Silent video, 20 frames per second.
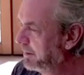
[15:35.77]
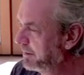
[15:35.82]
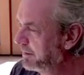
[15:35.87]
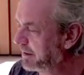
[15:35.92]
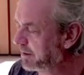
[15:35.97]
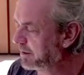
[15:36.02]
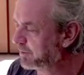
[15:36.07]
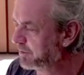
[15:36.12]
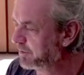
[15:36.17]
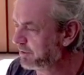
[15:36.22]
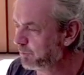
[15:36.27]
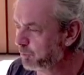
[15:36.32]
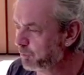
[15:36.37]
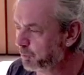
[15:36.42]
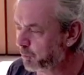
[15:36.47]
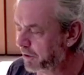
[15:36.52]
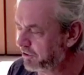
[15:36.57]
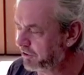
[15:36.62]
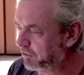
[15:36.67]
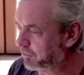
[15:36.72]
Now,
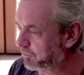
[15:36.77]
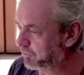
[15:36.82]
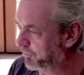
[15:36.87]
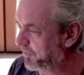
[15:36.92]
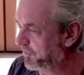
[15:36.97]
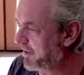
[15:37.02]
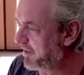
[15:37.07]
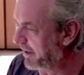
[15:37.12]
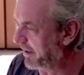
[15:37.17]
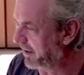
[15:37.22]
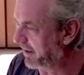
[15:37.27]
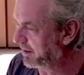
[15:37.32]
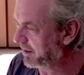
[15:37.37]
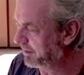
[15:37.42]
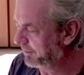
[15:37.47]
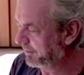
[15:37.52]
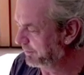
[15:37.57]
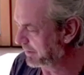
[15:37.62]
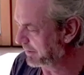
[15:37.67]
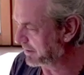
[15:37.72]
when you're
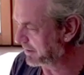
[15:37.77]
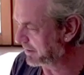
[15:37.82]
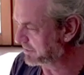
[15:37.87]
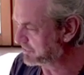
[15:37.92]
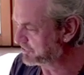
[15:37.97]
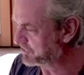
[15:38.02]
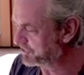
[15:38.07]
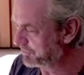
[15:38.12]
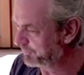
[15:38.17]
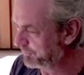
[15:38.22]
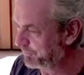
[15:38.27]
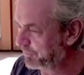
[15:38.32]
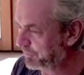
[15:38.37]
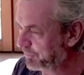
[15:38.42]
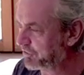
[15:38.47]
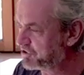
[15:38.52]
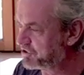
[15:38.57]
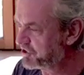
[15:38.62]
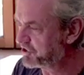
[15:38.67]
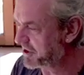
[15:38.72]
there and
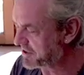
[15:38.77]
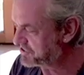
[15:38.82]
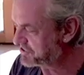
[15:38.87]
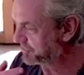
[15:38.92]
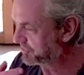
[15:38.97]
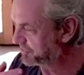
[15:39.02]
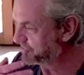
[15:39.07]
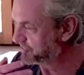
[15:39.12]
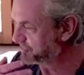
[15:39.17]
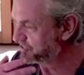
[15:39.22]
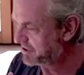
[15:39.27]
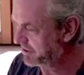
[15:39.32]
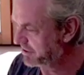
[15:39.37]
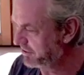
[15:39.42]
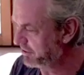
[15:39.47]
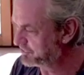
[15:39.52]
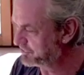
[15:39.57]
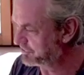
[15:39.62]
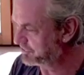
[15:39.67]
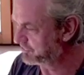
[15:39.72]
the chest
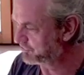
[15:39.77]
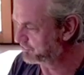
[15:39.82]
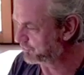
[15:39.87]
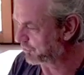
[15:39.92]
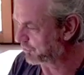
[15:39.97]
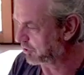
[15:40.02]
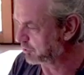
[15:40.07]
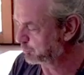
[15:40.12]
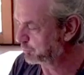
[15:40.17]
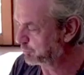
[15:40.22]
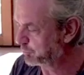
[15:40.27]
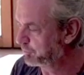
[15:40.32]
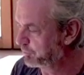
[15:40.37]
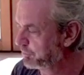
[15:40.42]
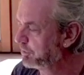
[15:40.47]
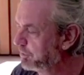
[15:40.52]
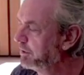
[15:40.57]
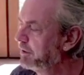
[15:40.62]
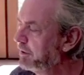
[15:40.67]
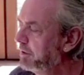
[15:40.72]
continues to drop
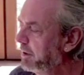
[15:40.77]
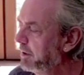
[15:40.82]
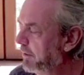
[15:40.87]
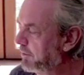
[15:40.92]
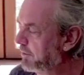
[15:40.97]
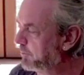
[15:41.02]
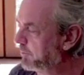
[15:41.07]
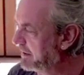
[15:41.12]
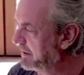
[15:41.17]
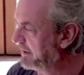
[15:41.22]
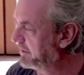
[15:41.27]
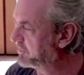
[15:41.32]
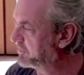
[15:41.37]
and the belly